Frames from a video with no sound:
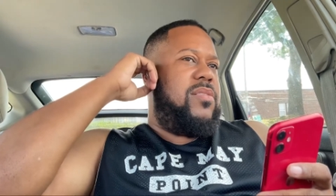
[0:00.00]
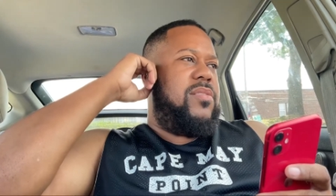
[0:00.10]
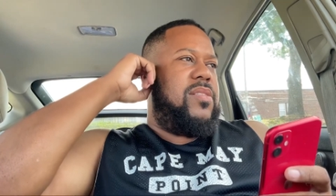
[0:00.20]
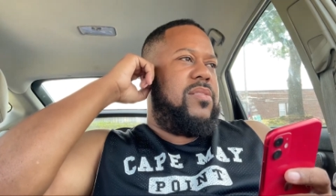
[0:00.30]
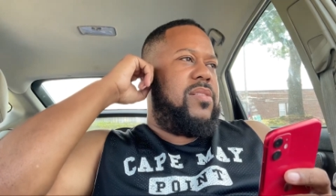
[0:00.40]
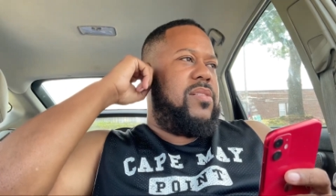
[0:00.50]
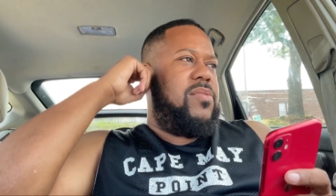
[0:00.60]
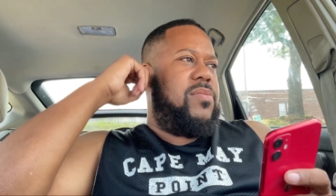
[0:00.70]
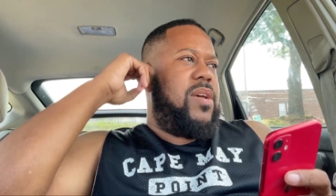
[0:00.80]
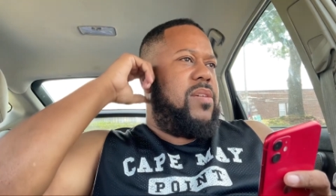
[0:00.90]
So I was like,
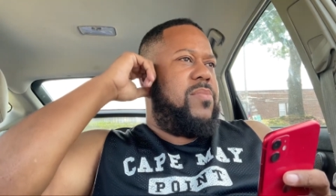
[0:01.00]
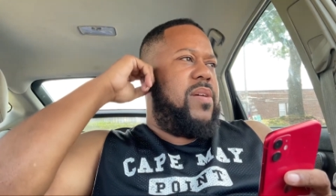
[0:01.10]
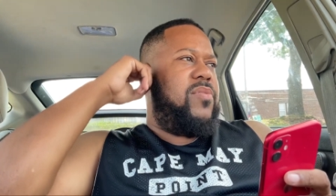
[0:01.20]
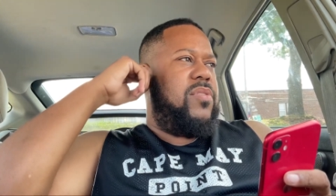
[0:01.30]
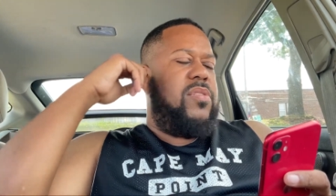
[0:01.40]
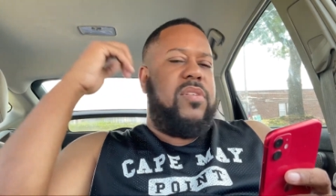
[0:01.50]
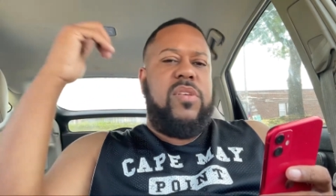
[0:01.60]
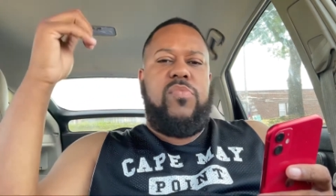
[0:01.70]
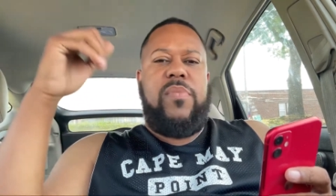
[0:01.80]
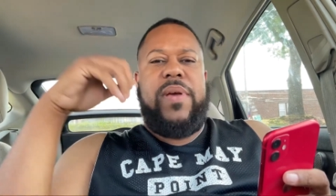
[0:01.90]
okay, whatever.
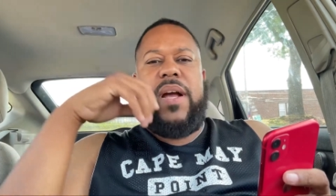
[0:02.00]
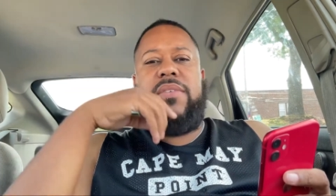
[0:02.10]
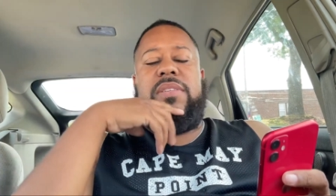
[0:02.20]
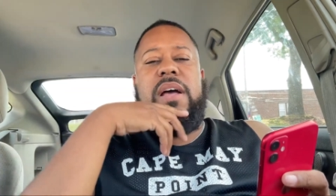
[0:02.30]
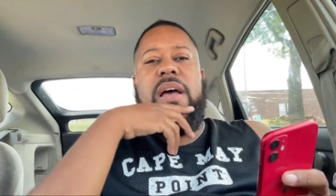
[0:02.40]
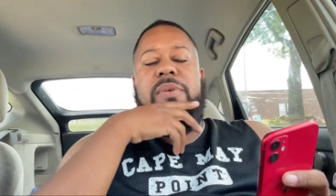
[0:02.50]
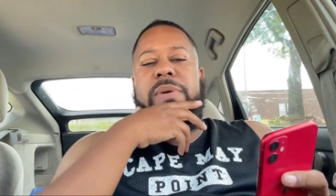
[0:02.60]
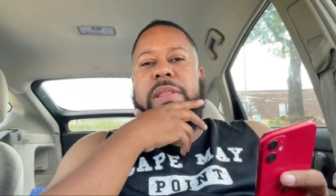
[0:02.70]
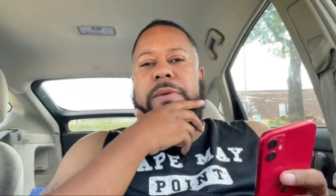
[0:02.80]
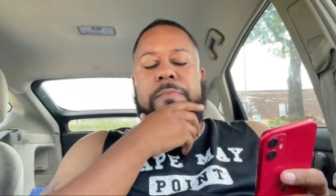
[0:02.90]
Went back outside,
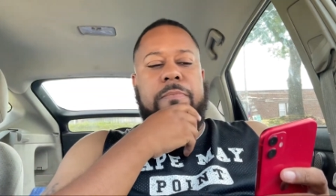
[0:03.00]
waited.